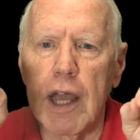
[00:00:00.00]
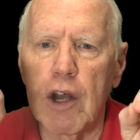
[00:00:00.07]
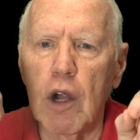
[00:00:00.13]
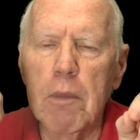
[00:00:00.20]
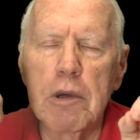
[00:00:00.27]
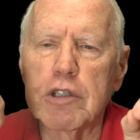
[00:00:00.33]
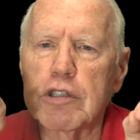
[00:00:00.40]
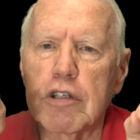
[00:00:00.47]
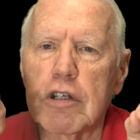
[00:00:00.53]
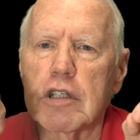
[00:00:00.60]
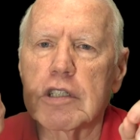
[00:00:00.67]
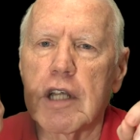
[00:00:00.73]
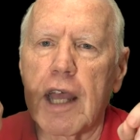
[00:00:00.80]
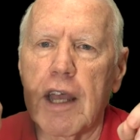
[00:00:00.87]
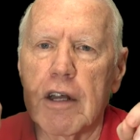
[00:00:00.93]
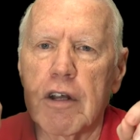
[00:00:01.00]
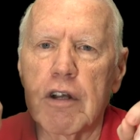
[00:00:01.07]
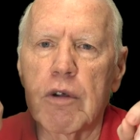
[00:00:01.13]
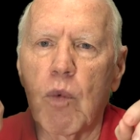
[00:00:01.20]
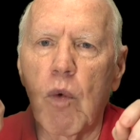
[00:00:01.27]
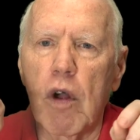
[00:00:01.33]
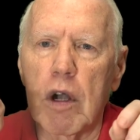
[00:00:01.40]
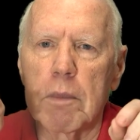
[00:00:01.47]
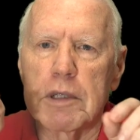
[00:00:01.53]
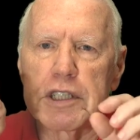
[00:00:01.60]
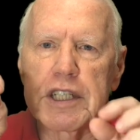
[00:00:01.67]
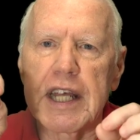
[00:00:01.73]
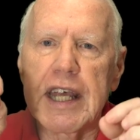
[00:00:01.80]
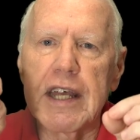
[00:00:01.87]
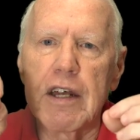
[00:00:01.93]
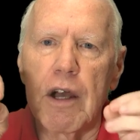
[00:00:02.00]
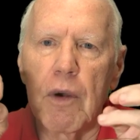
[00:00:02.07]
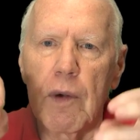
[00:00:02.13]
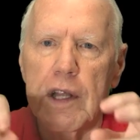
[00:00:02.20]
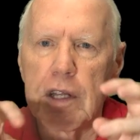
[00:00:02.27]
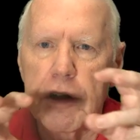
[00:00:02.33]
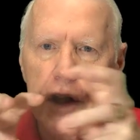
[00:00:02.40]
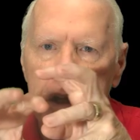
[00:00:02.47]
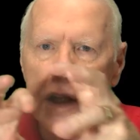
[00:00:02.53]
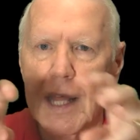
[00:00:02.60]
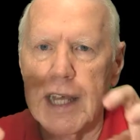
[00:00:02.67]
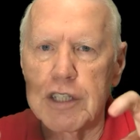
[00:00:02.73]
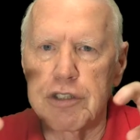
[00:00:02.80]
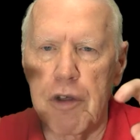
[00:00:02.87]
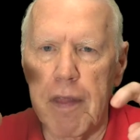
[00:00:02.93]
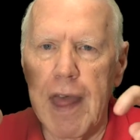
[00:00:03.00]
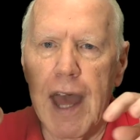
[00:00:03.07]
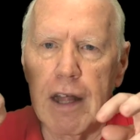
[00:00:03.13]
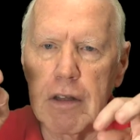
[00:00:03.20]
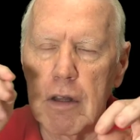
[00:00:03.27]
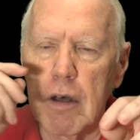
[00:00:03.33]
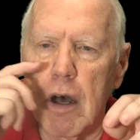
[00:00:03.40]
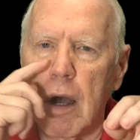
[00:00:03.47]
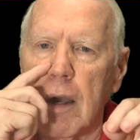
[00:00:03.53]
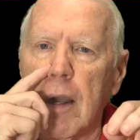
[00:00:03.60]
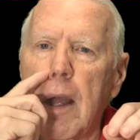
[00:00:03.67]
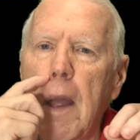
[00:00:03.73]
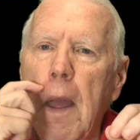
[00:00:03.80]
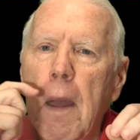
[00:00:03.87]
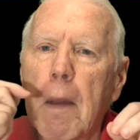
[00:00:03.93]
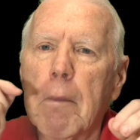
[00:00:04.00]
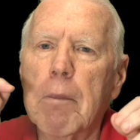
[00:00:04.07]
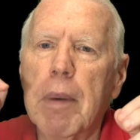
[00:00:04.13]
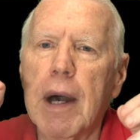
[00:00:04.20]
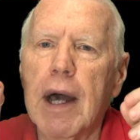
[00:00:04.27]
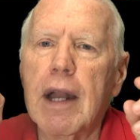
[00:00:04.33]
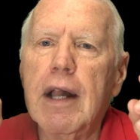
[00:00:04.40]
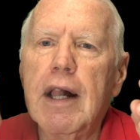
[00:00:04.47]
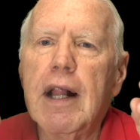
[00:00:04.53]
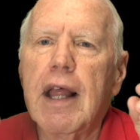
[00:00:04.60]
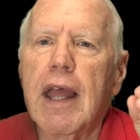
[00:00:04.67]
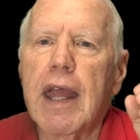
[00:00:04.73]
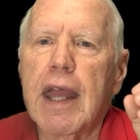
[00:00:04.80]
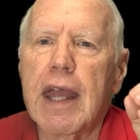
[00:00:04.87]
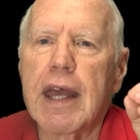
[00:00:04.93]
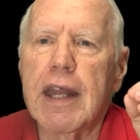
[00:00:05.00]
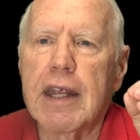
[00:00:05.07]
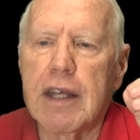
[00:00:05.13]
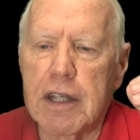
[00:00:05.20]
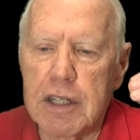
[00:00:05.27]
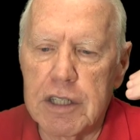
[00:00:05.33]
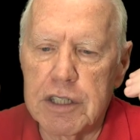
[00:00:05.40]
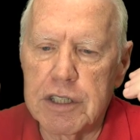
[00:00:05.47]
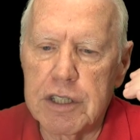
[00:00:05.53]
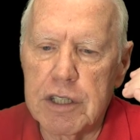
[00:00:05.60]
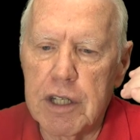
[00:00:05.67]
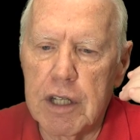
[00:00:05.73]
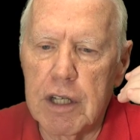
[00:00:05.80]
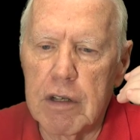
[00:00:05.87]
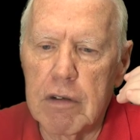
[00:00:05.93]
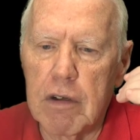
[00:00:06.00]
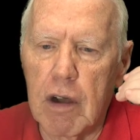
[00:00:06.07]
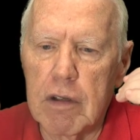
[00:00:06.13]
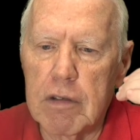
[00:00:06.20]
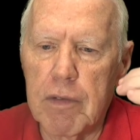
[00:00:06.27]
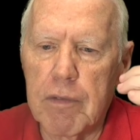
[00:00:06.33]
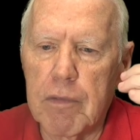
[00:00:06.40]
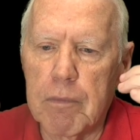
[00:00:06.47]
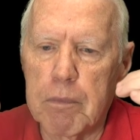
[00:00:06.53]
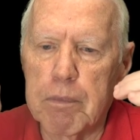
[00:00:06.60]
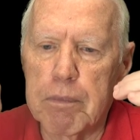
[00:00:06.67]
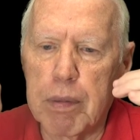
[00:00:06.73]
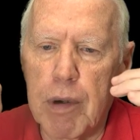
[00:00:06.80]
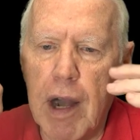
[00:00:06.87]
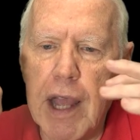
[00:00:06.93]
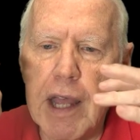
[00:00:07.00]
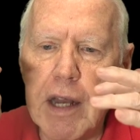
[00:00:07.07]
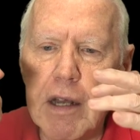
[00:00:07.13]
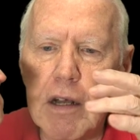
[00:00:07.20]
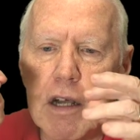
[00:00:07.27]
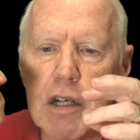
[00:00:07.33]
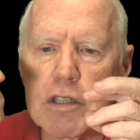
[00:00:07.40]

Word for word: It almost looks like an underwater mosquito. It, the legs are that long, but it is bright